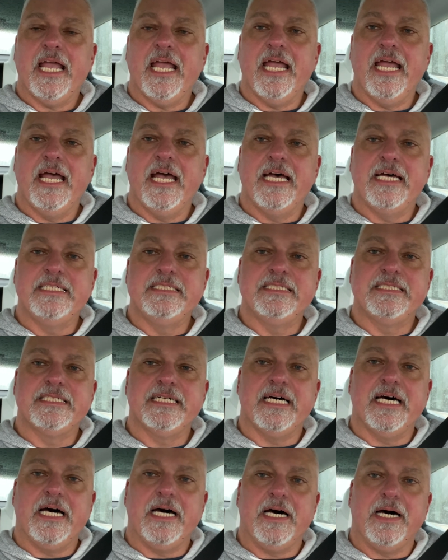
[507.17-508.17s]
and
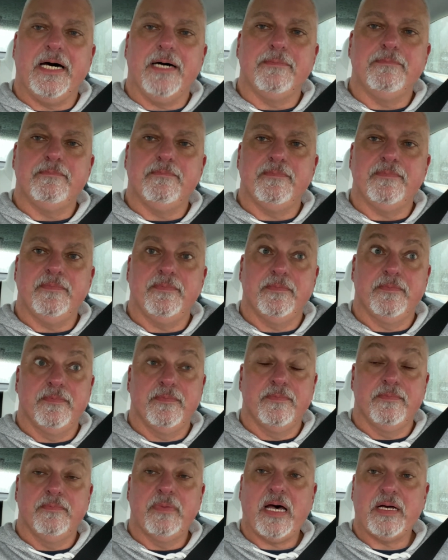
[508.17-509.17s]

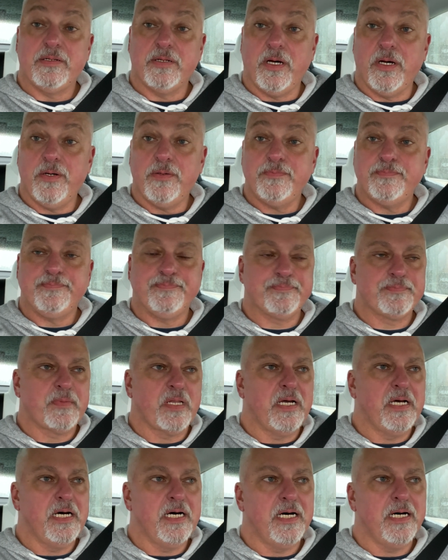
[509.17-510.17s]
Mountain
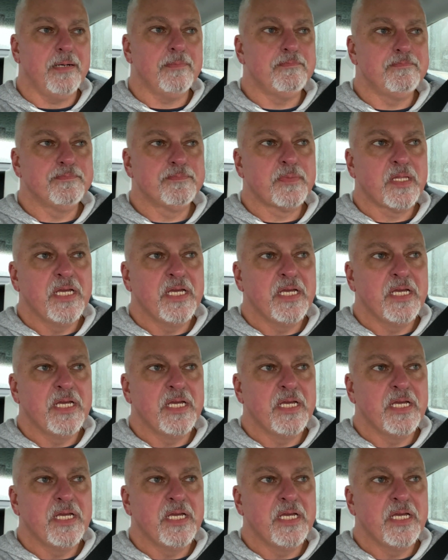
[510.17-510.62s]
Home.